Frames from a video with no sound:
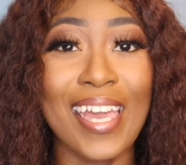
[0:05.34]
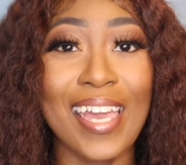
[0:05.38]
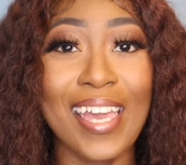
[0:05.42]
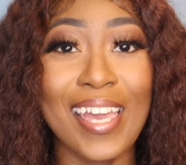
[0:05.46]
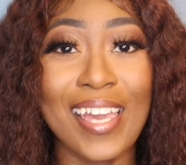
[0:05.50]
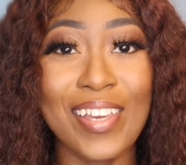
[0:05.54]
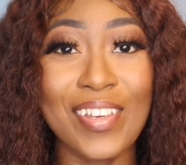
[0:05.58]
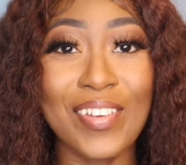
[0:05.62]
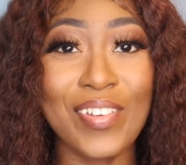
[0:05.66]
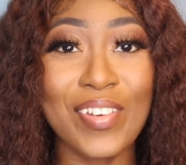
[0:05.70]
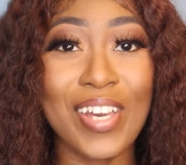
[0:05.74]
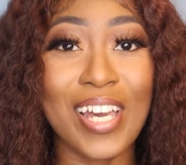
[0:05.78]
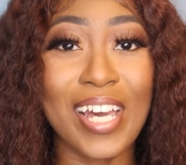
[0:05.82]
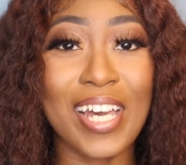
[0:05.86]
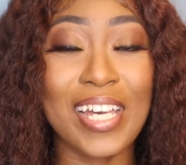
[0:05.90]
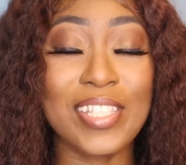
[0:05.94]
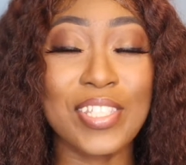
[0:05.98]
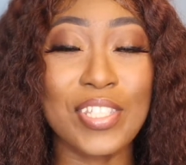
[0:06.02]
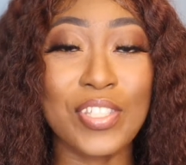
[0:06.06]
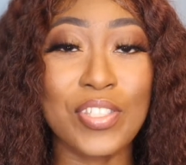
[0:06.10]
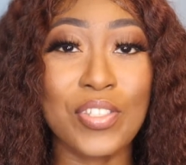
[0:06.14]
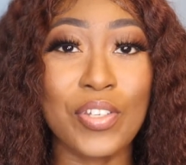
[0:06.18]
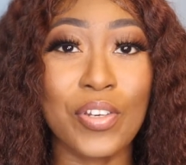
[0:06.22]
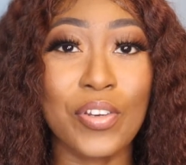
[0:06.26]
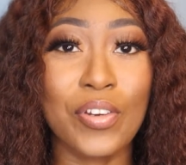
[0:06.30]
Hey you
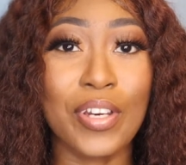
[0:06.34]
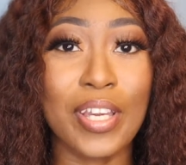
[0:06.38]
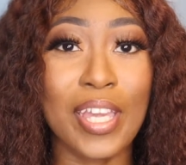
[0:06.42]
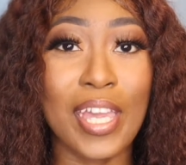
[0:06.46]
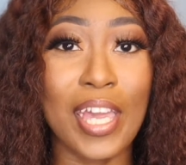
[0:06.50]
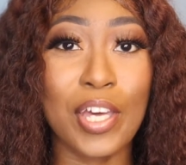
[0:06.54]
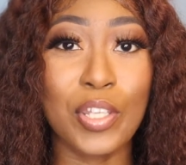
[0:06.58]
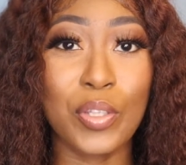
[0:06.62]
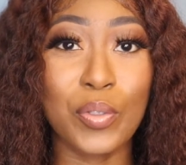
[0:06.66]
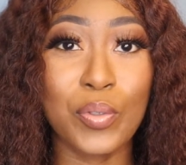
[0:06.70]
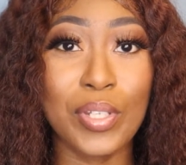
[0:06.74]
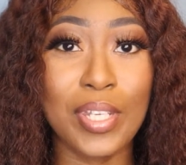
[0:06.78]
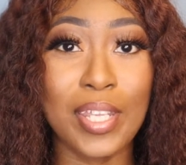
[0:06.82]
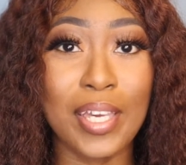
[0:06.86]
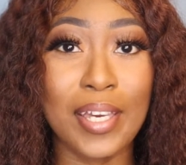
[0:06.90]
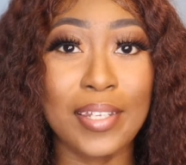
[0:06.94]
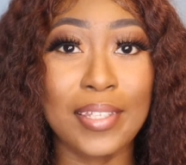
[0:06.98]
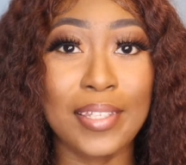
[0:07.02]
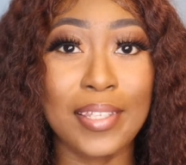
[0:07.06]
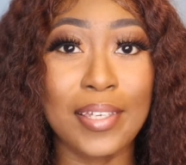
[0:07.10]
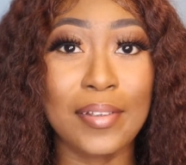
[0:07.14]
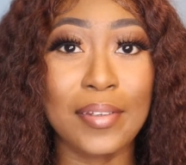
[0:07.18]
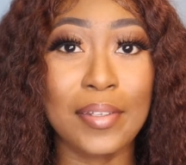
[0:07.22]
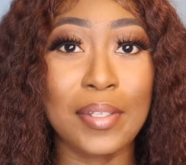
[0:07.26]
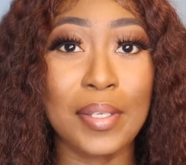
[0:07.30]
guys, it's your girl Catherine
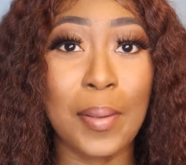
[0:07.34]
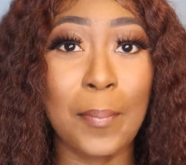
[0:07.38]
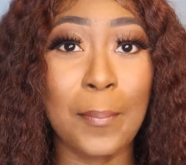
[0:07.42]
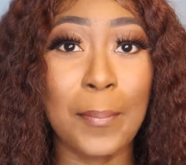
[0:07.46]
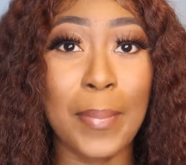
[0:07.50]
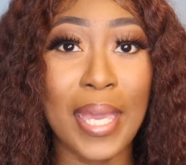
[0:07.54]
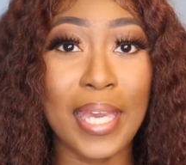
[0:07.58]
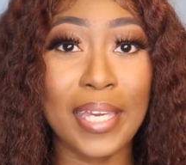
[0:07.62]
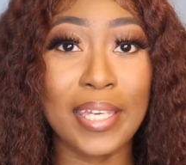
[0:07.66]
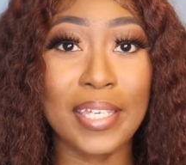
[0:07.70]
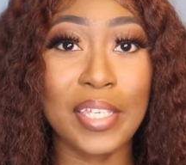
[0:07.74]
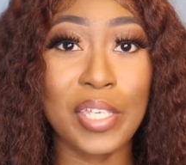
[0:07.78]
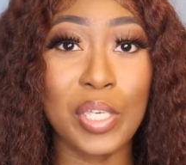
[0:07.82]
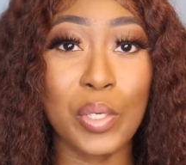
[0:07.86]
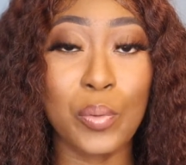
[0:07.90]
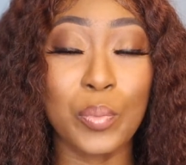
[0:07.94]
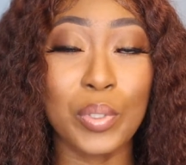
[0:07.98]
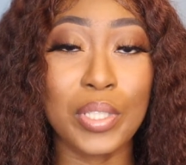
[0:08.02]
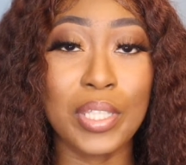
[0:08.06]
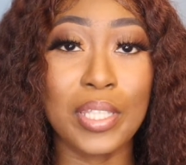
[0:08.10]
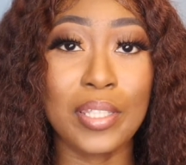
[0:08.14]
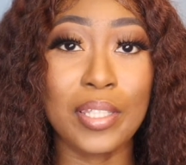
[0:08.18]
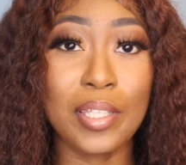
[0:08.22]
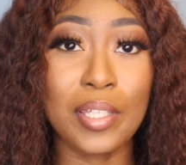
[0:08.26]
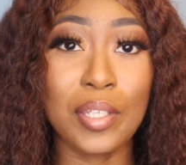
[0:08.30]
Danielle and I'm back again
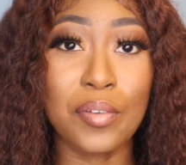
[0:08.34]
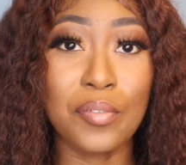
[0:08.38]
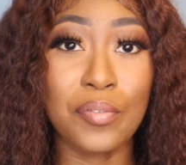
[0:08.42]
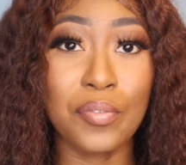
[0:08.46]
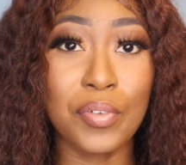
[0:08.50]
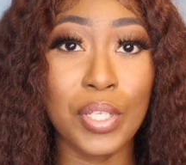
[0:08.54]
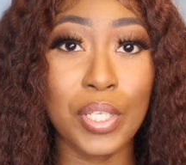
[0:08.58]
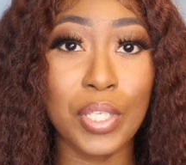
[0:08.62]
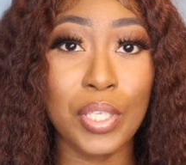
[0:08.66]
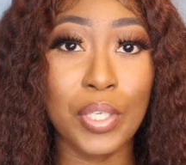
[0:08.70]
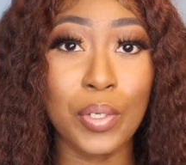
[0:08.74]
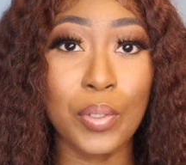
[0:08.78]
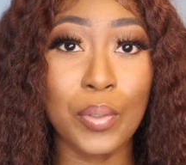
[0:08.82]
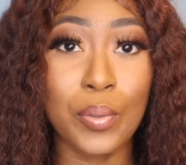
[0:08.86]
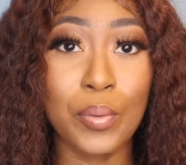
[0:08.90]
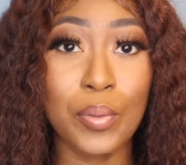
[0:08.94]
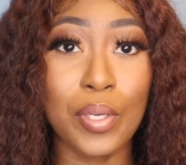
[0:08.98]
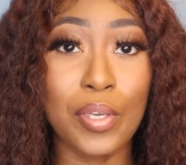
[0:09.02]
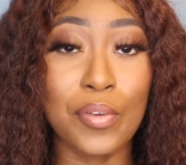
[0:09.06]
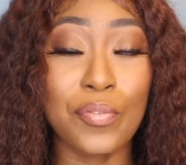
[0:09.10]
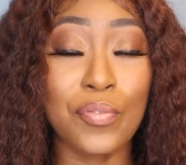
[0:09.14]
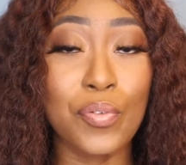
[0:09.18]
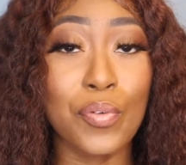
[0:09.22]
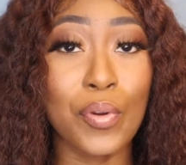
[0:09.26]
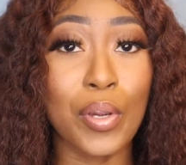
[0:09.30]
with another video.
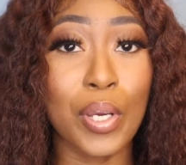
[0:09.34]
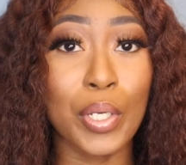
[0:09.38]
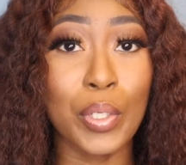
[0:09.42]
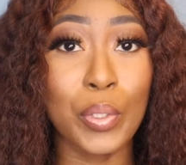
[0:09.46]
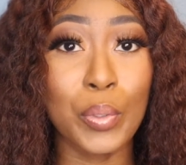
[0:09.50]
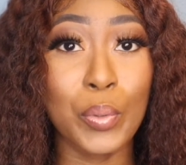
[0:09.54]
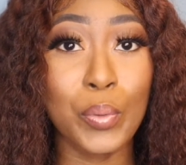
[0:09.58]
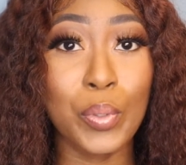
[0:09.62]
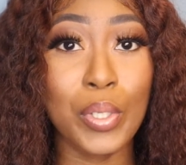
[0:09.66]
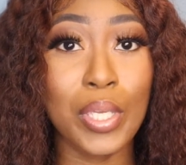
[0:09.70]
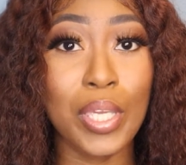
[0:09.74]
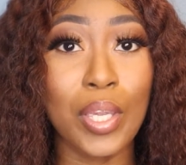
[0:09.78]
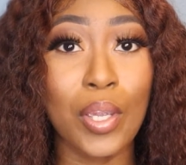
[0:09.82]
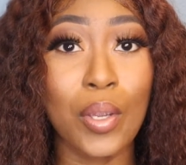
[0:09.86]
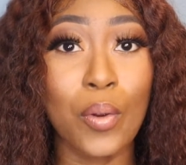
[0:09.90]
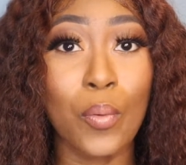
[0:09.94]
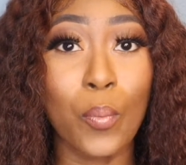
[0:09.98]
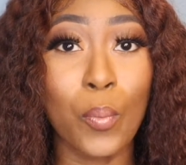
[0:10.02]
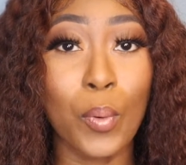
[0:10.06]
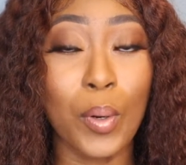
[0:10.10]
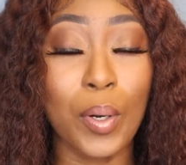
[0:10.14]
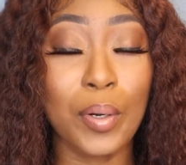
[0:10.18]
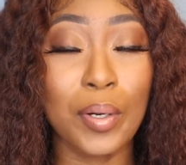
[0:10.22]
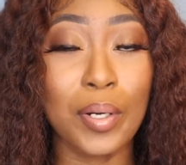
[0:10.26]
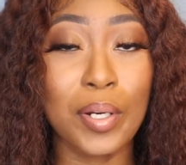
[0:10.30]
If you are new here,
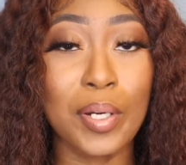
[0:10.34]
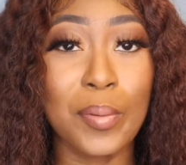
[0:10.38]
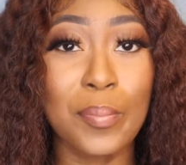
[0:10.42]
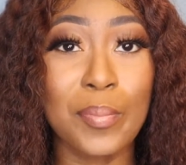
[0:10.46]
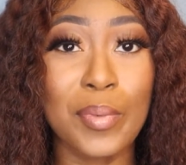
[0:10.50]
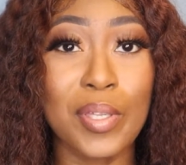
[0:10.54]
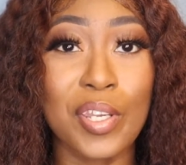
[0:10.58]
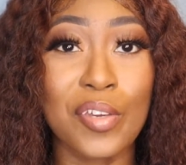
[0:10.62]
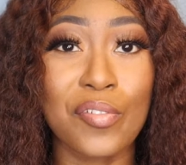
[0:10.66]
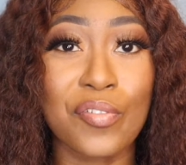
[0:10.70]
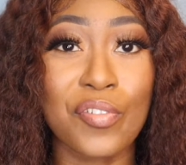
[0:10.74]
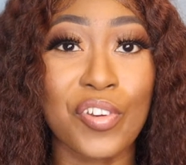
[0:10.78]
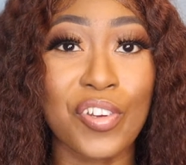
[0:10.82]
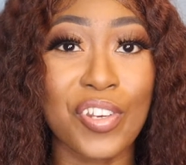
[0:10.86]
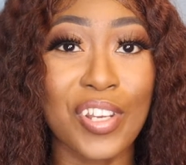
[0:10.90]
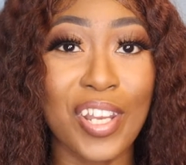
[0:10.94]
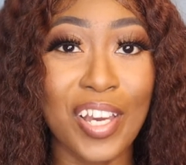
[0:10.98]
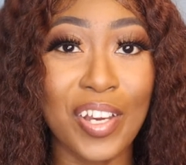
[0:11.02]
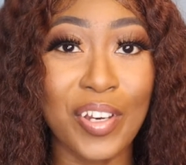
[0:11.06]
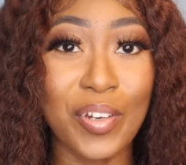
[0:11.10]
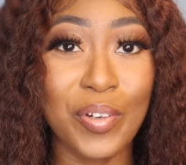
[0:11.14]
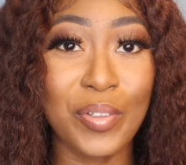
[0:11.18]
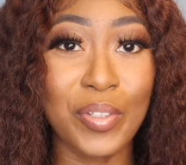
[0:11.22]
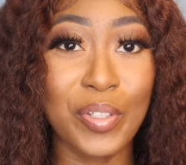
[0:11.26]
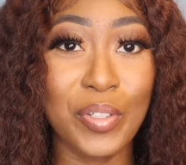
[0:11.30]
welcome, and if you're
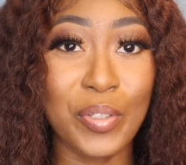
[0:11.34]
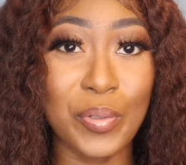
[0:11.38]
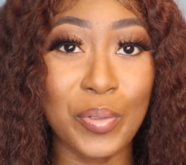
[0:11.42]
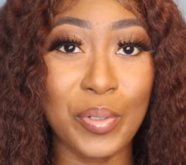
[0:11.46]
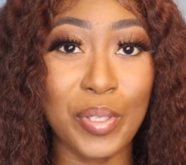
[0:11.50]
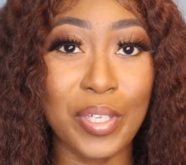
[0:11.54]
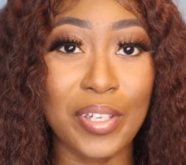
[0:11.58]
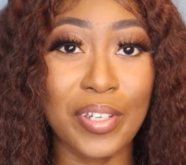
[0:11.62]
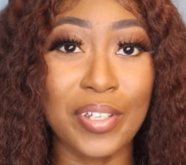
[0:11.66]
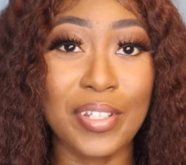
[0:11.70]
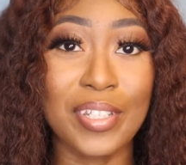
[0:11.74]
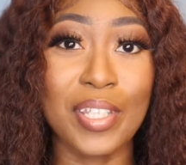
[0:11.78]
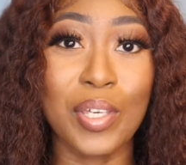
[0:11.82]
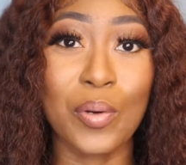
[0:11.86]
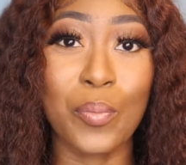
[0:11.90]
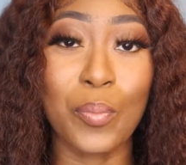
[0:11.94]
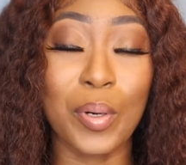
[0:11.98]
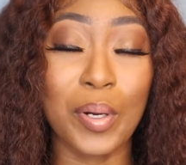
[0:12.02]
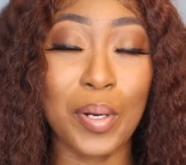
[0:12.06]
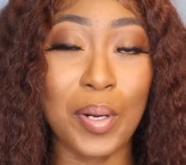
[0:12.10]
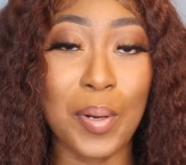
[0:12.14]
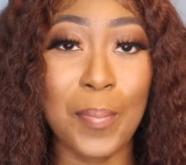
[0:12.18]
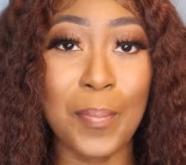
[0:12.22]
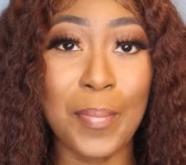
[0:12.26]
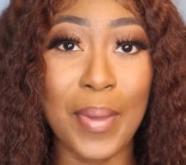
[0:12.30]
not new here, then
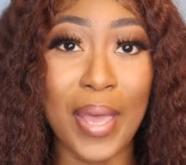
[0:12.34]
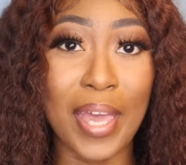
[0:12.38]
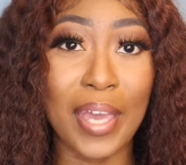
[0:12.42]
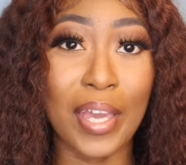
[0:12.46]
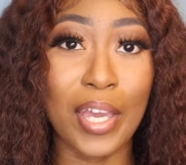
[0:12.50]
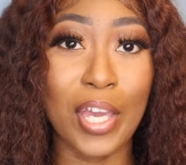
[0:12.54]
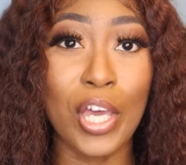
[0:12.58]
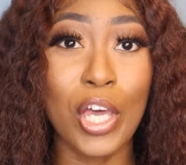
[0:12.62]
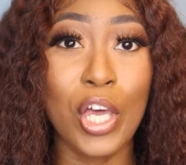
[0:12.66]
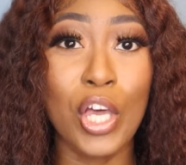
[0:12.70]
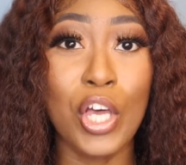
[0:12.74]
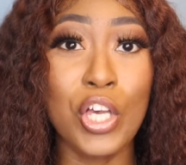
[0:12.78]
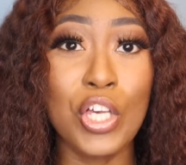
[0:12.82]
welcome back.